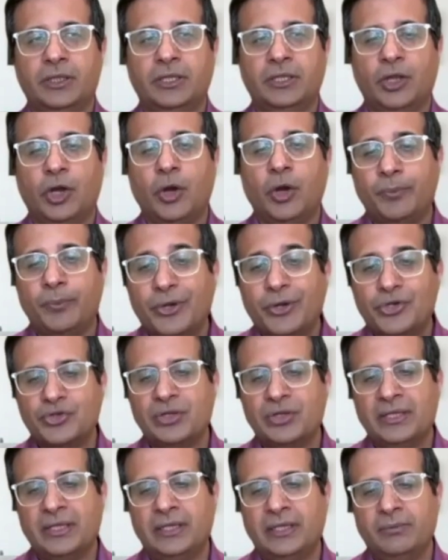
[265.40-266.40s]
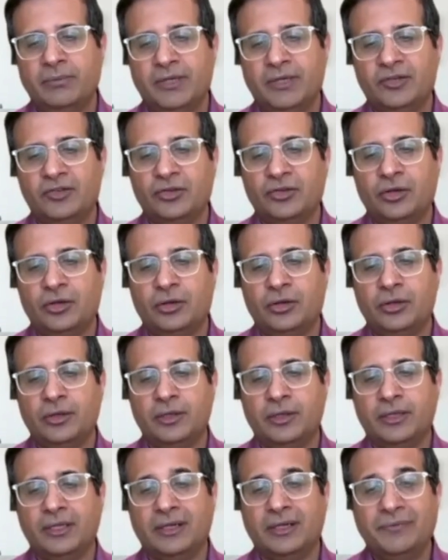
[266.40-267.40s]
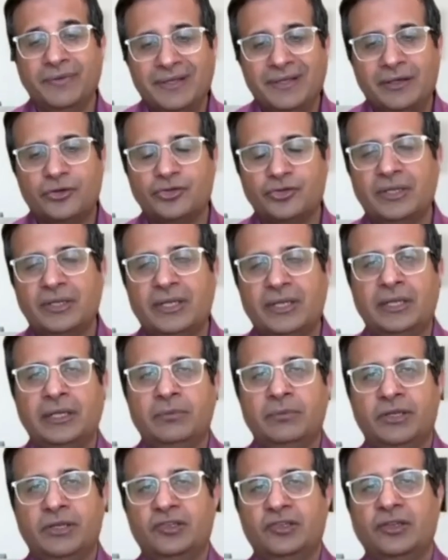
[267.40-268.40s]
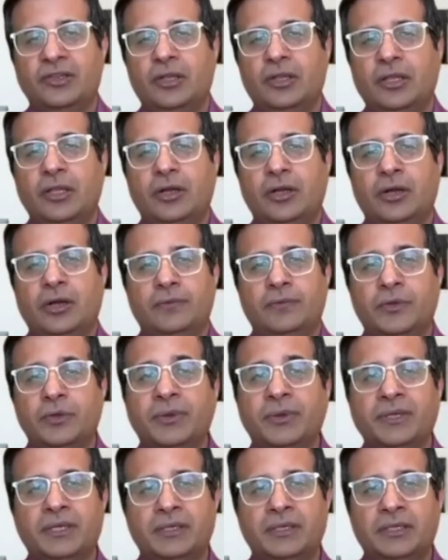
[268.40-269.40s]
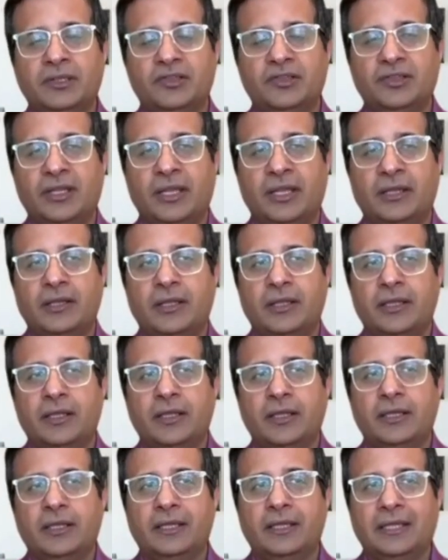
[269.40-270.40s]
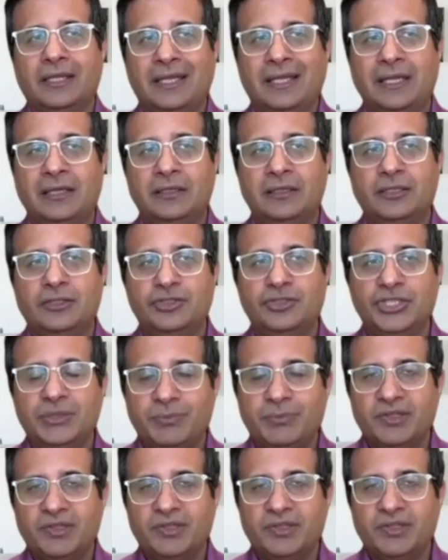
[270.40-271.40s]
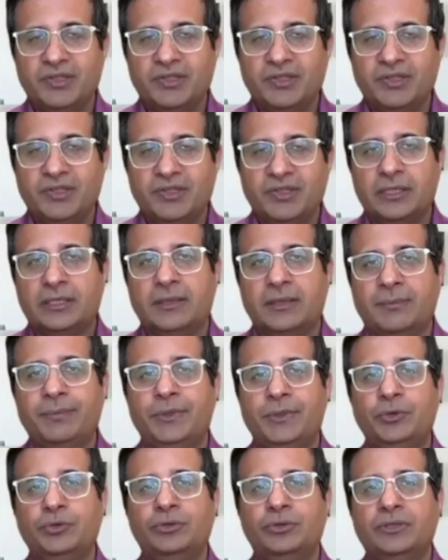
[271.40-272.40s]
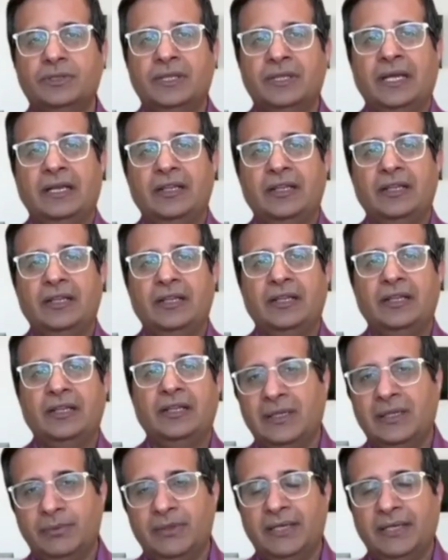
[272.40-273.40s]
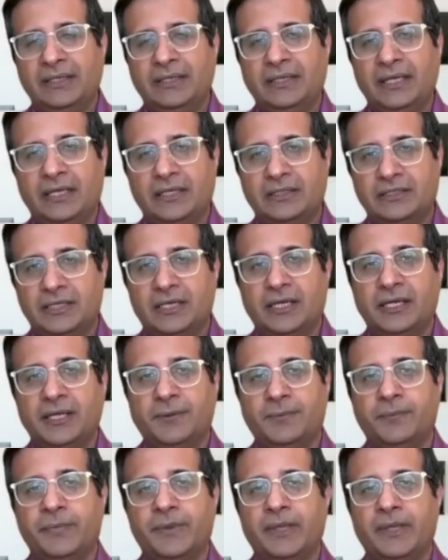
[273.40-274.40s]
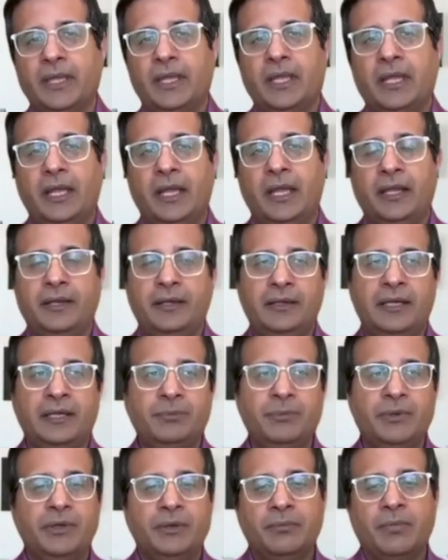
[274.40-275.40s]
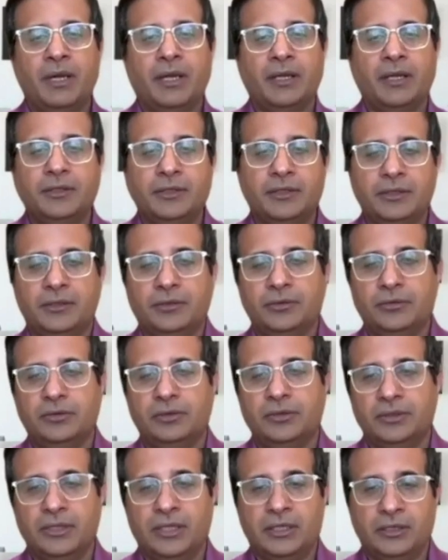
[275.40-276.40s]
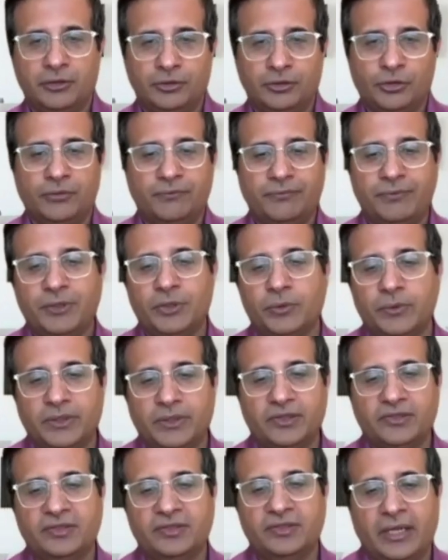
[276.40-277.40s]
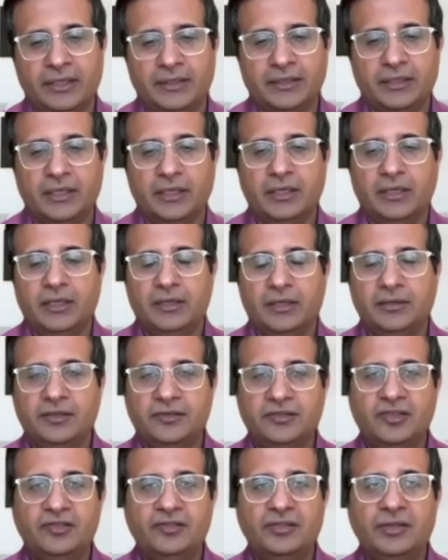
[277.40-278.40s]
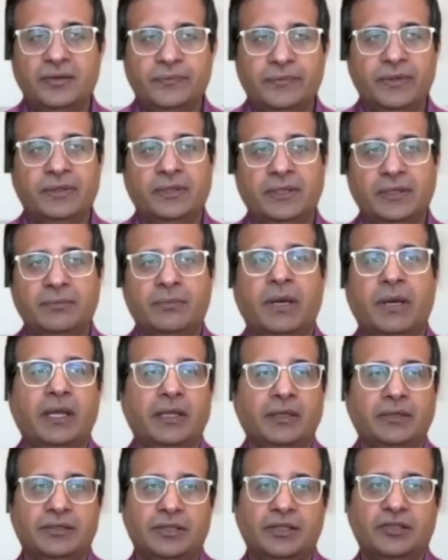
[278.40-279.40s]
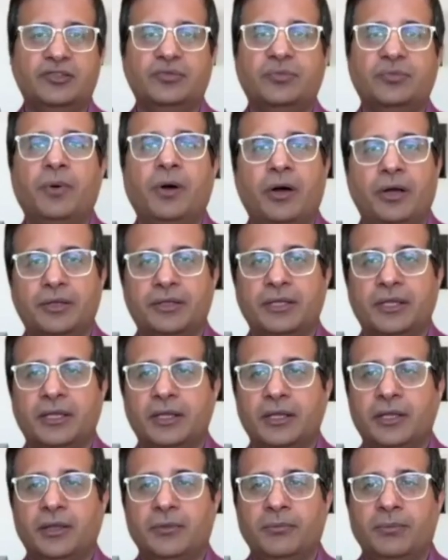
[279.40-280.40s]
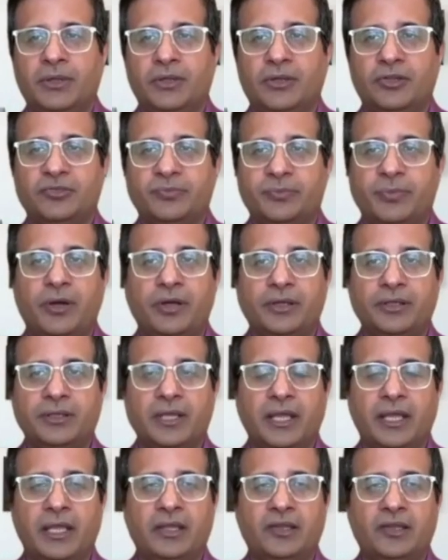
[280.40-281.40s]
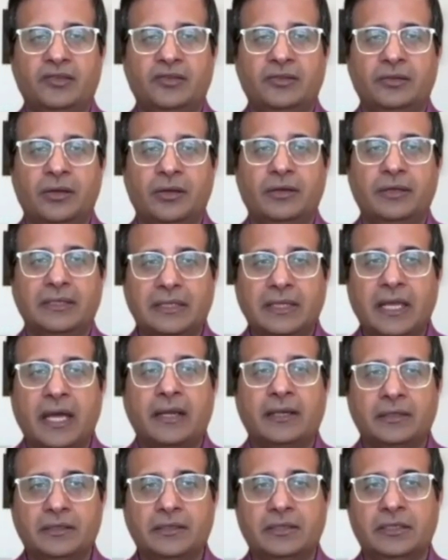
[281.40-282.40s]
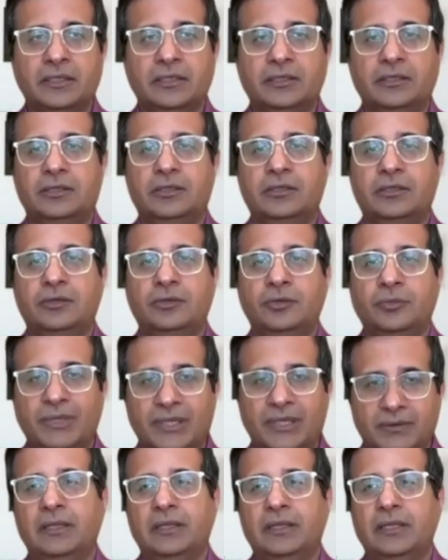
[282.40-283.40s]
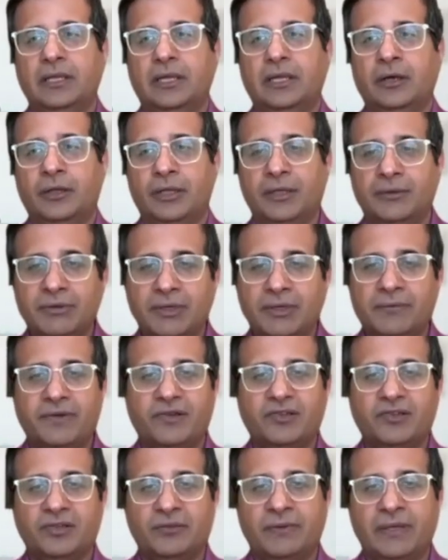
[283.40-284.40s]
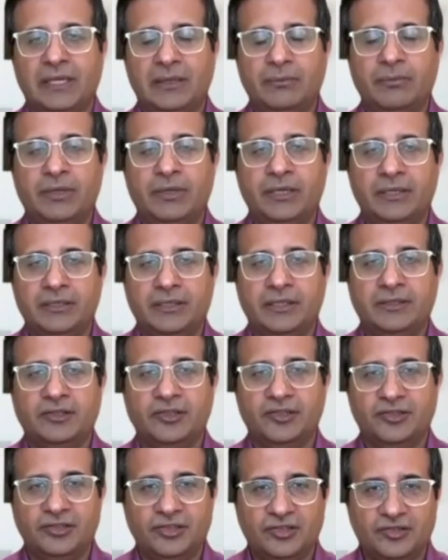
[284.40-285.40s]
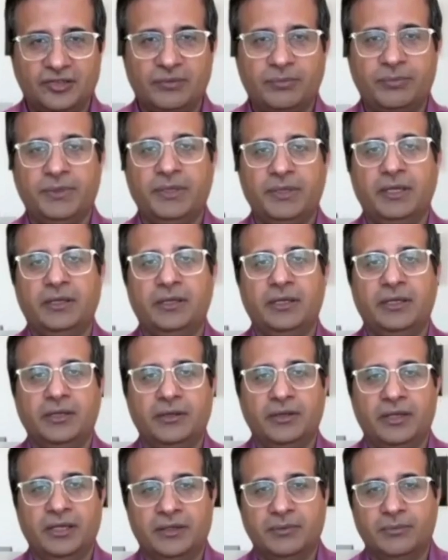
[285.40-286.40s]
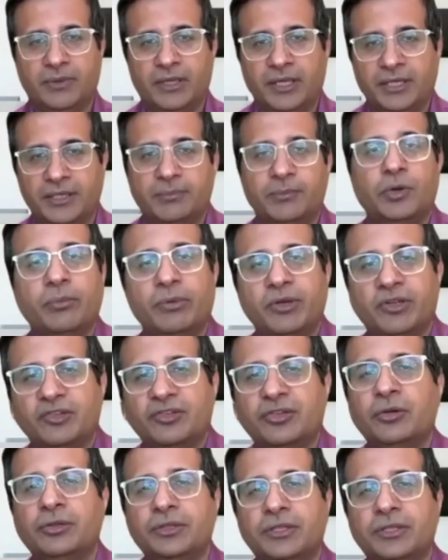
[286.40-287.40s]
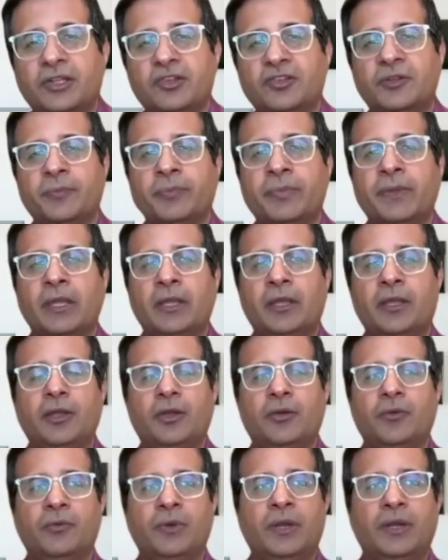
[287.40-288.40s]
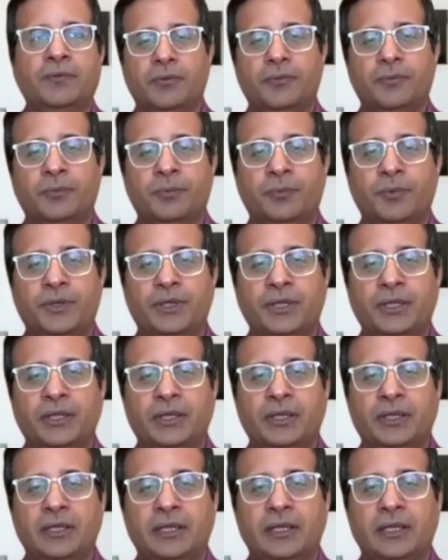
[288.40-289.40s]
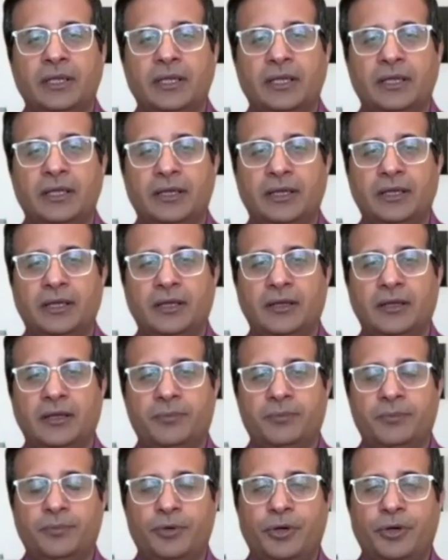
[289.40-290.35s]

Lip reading: operational elements or configuration elements of Kubernetes, can get the cheapest compute that is available at that time. And let me remind you, your viewers, that this is different than buying just spot, because spot is not guaranteed to be available, or even if it's available, it can just disappear at a moment's notice. Where we are putting a